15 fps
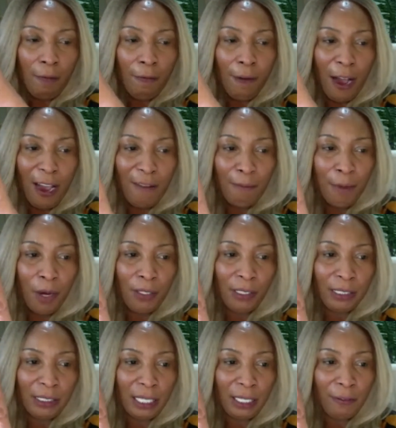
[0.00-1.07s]
five
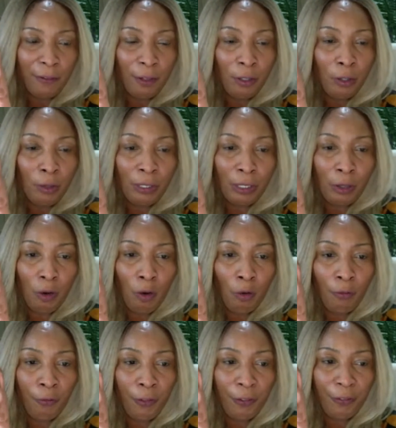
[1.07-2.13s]
bundles, and if you use the code
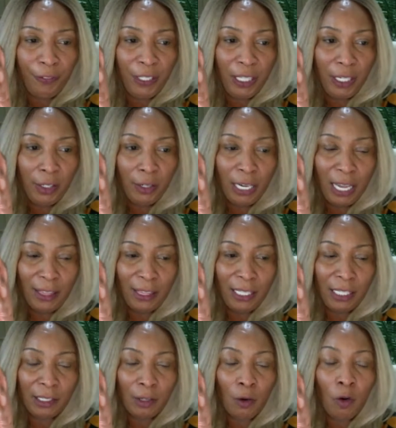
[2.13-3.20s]
fifteen, you get
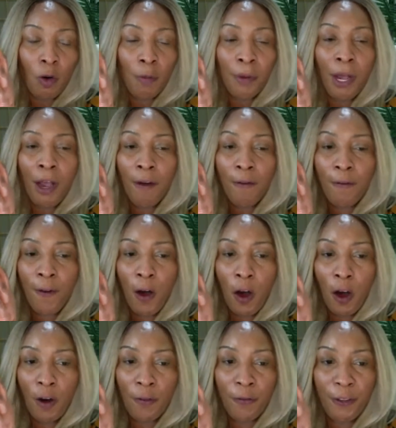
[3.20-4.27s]
these home
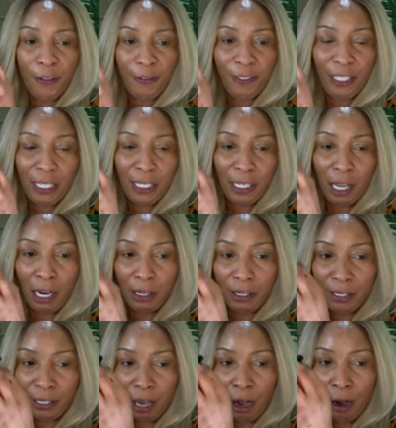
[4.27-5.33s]
for fifteen
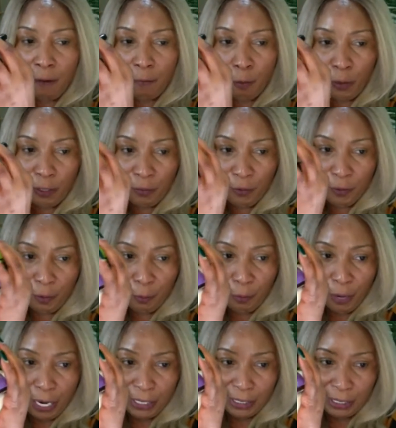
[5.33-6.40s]
dollars off whatever the
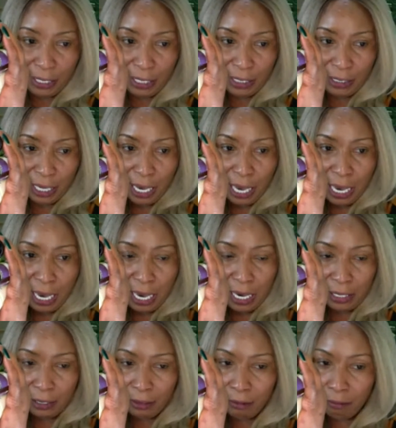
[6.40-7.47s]
price is,
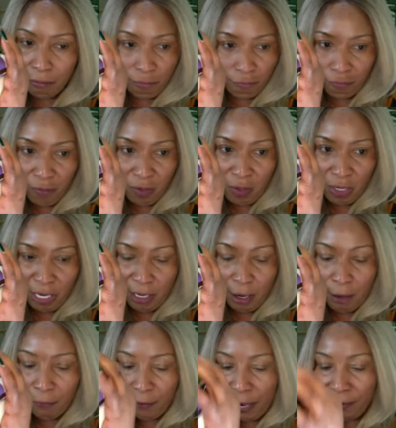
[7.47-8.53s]
and you get
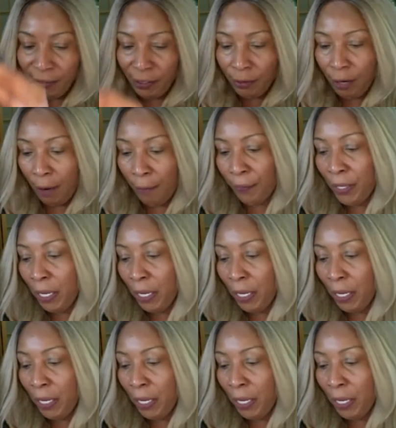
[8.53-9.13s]
our five serum.